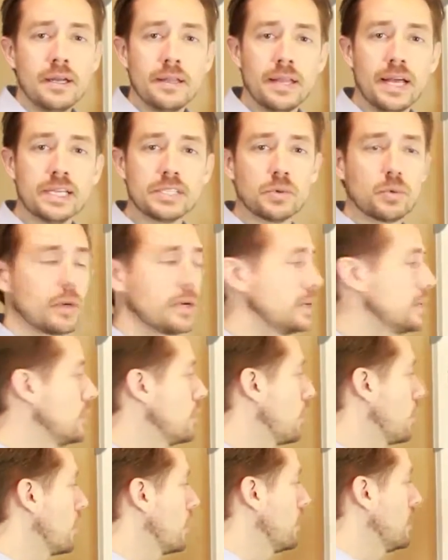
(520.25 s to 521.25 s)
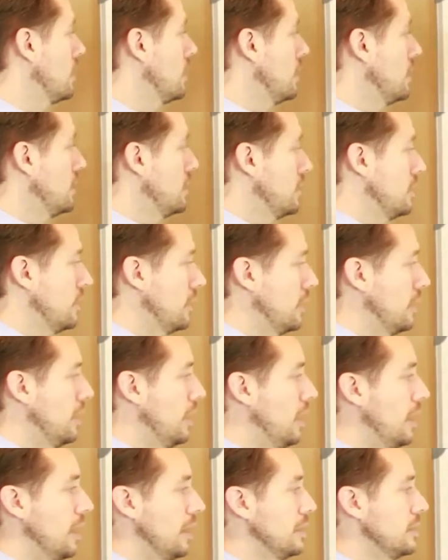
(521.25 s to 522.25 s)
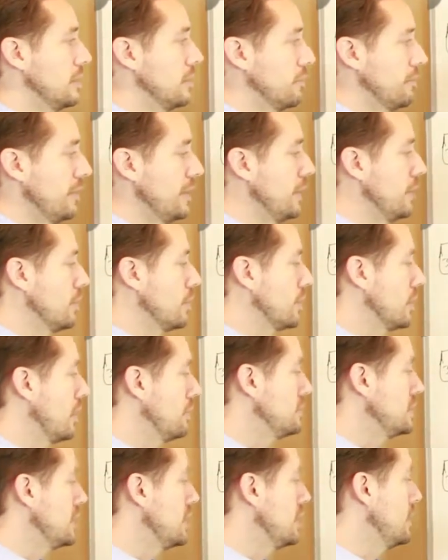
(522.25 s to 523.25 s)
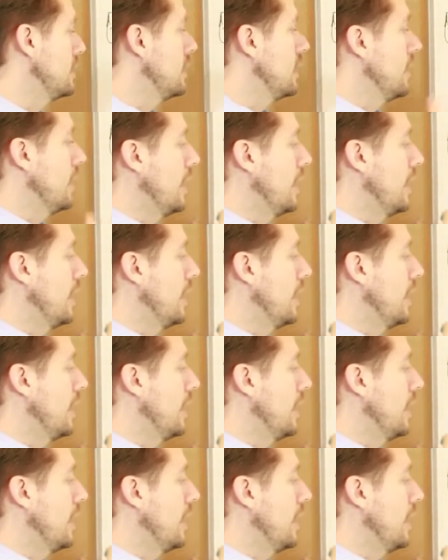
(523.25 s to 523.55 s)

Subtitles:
That's where your video comes in.